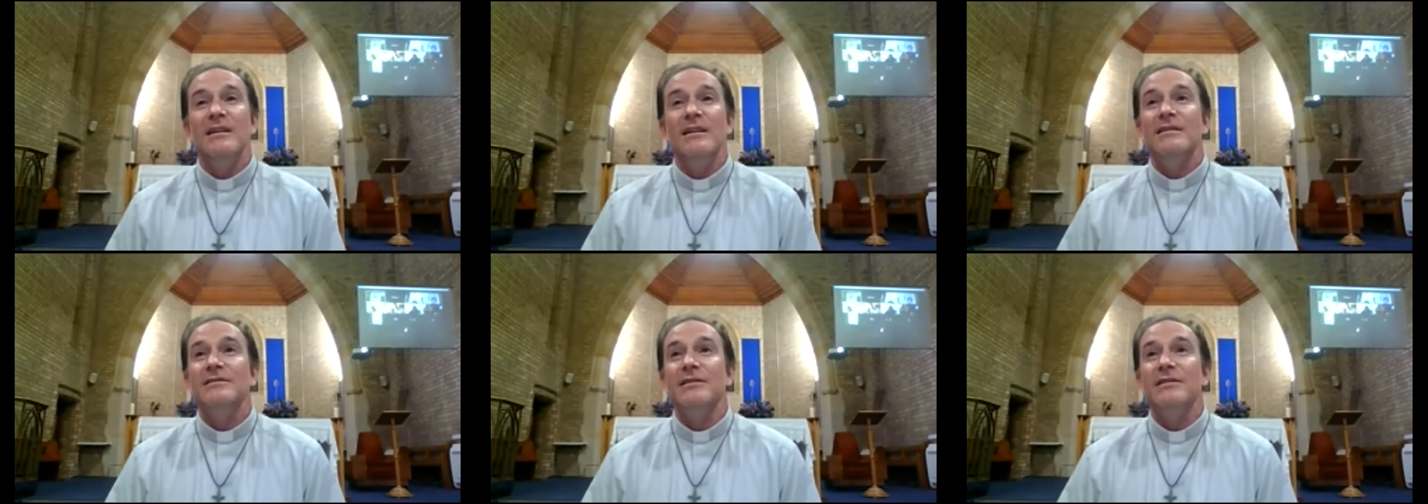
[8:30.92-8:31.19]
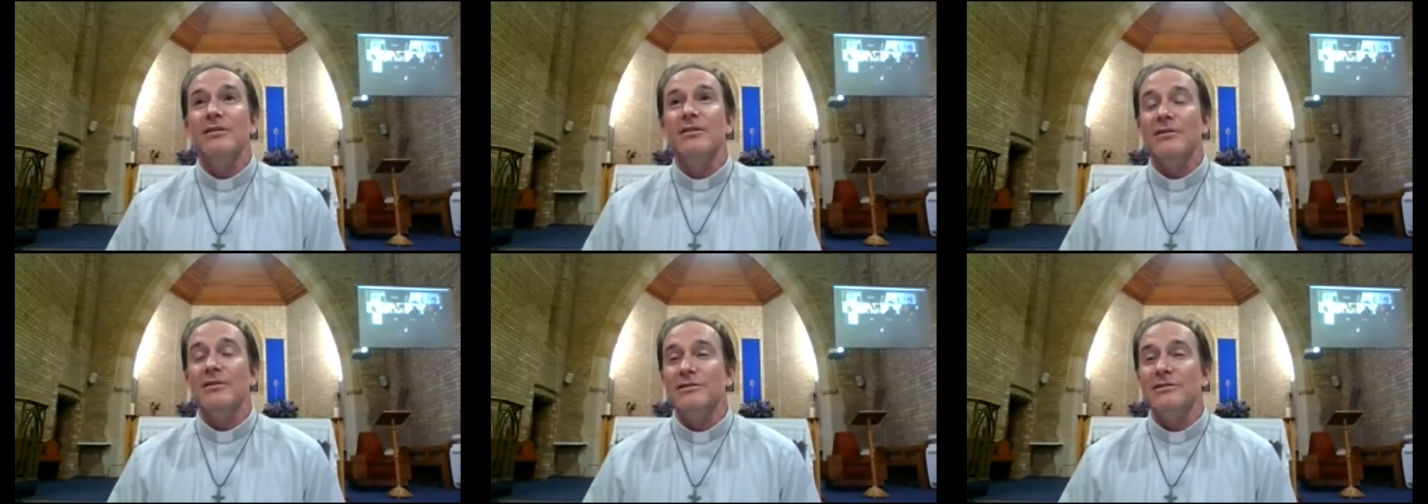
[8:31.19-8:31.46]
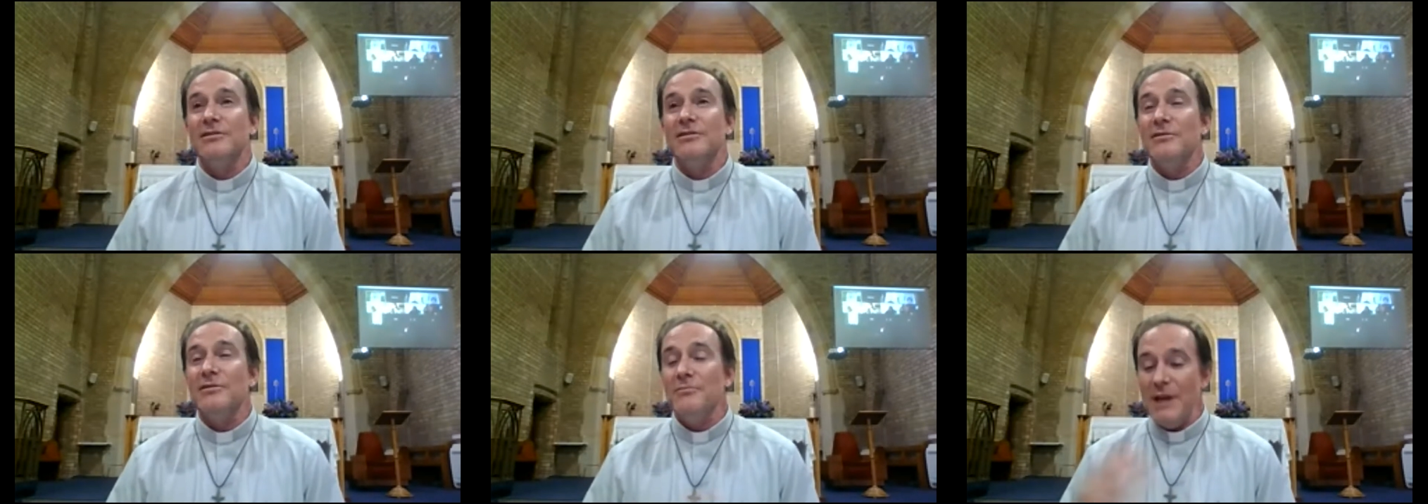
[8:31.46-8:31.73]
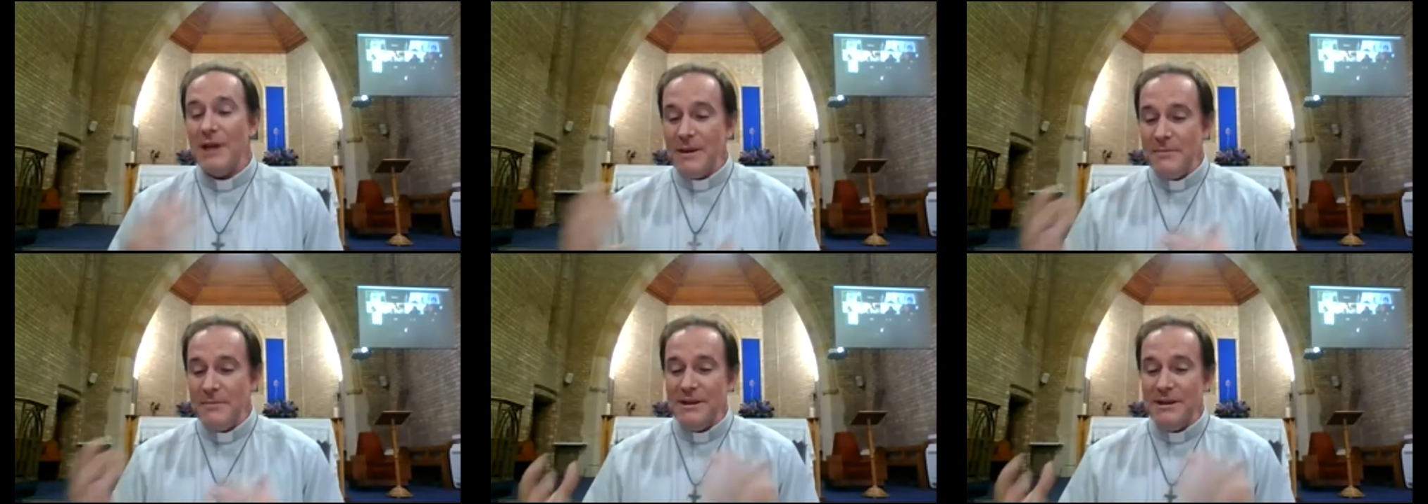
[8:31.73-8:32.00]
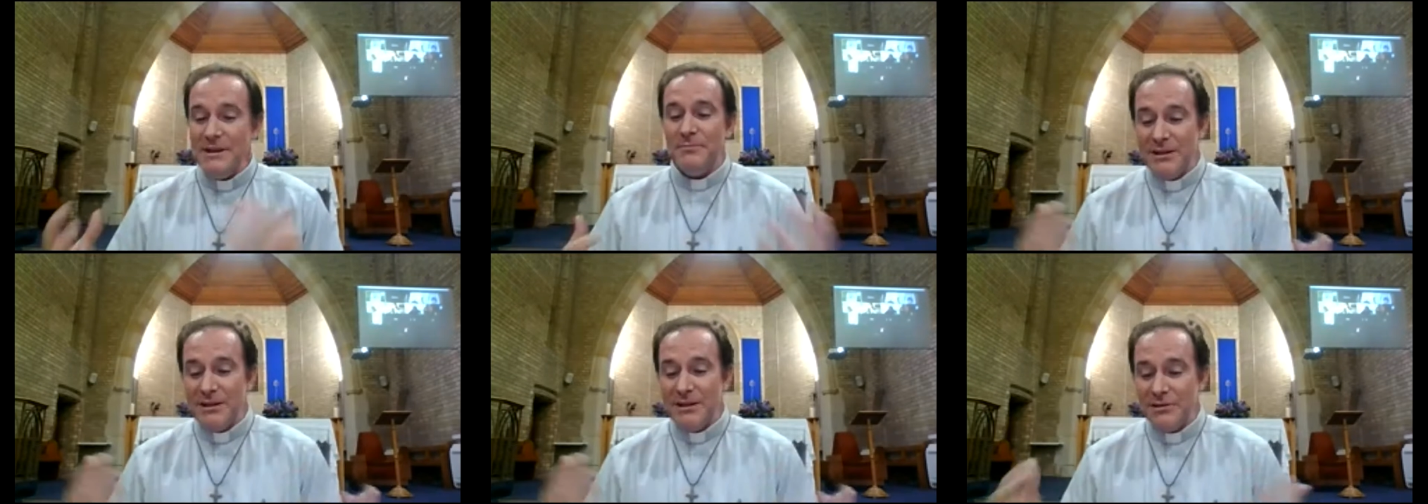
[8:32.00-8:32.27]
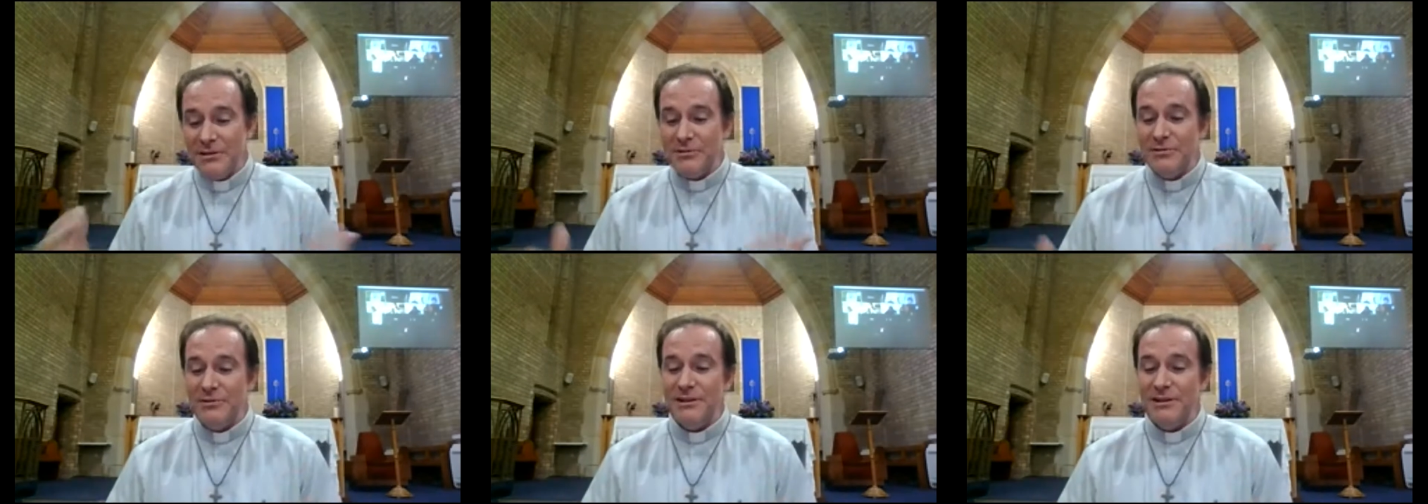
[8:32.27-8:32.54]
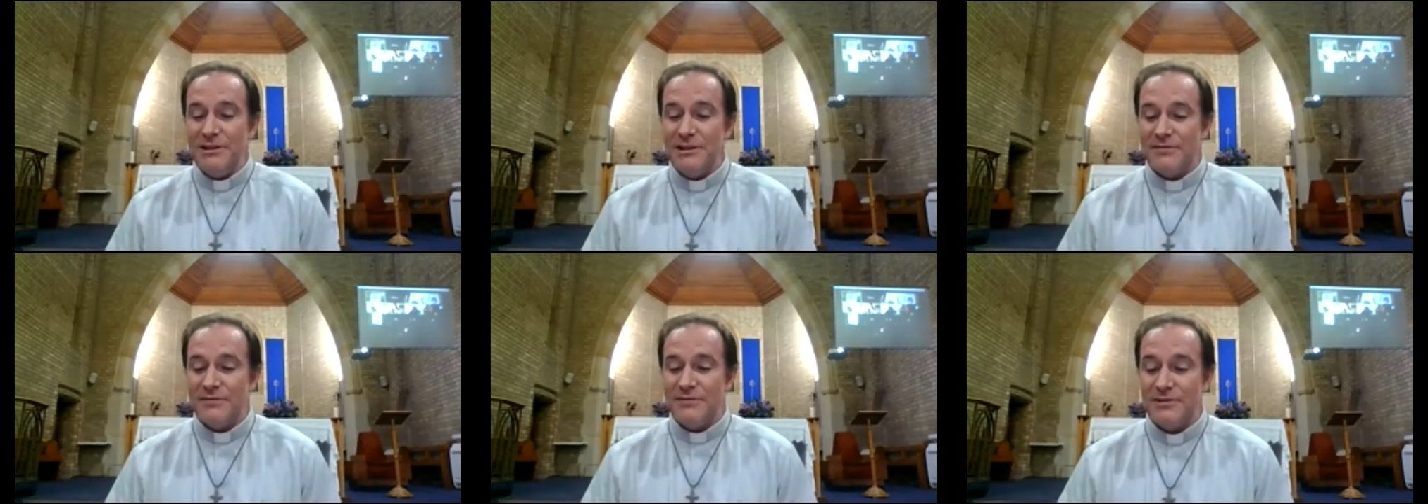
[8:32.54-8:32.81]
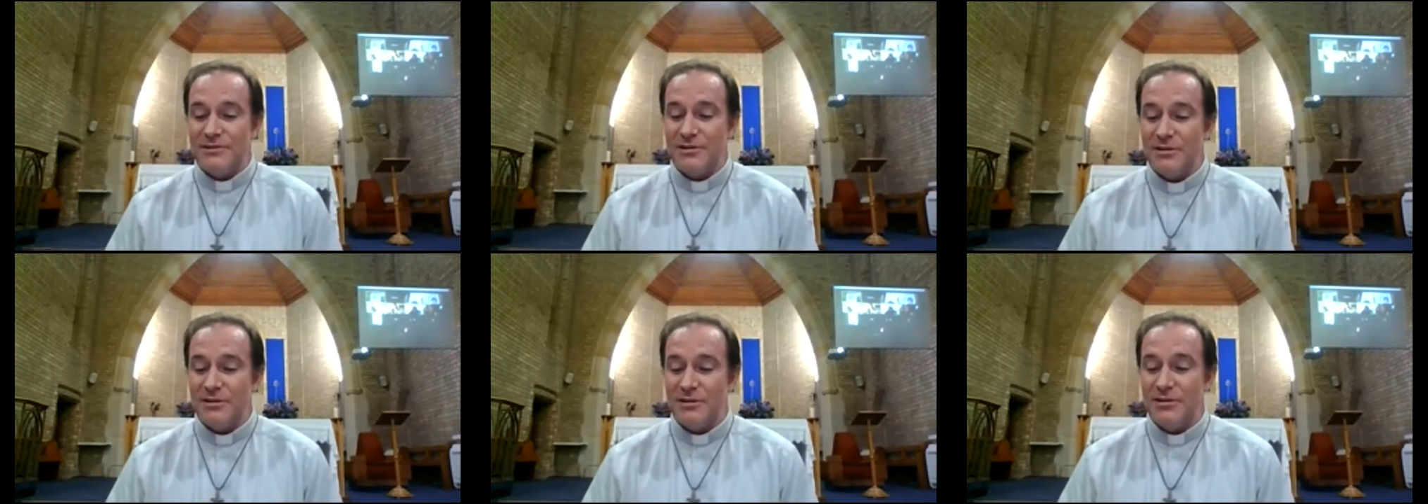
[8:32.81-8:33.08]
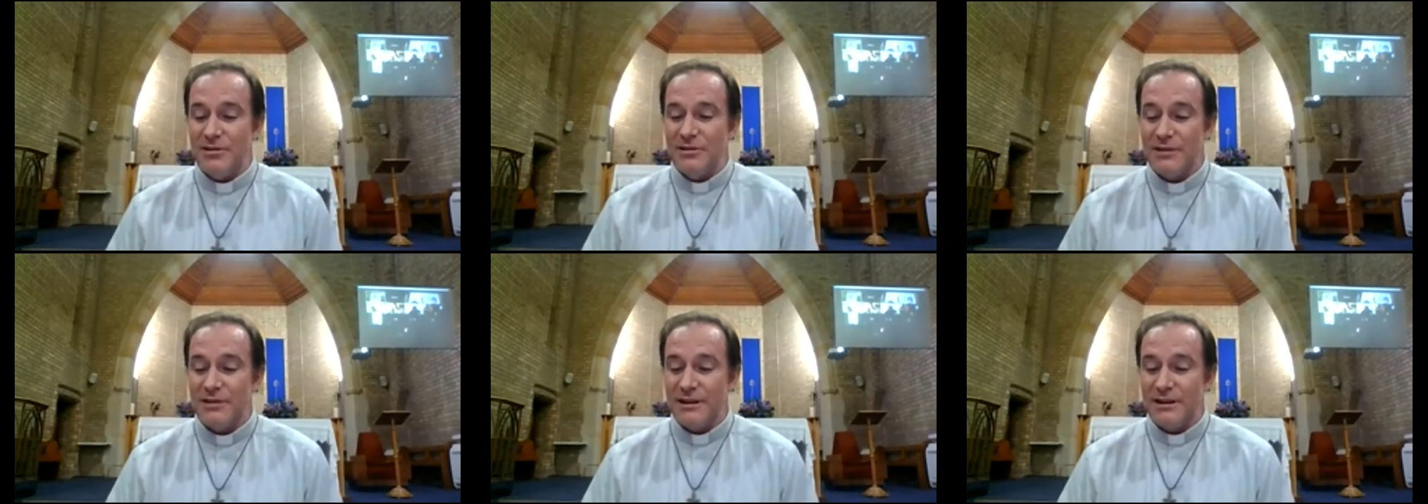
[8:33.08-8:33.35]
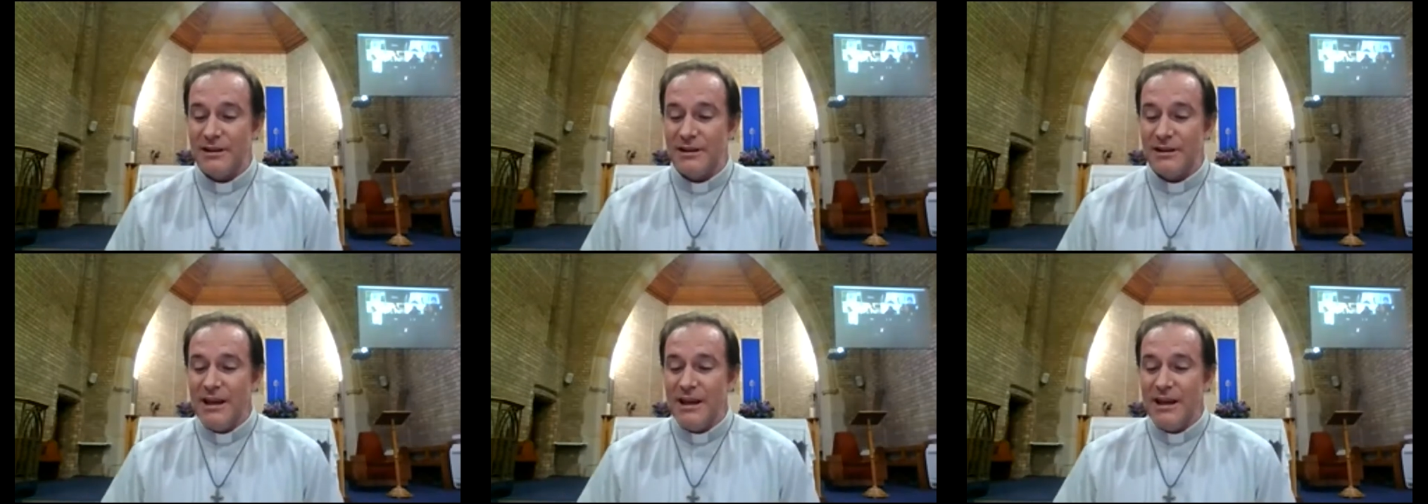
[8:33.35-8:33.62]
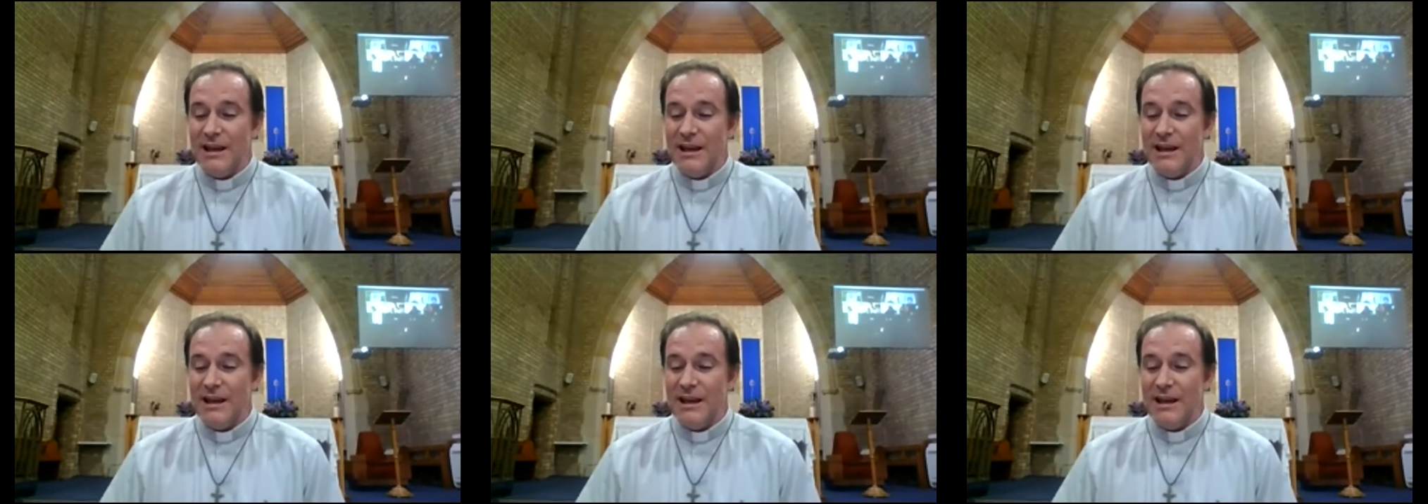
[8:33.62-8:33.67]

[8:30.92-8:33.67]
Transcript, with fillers: So, so maybe he'd been doing this for so long that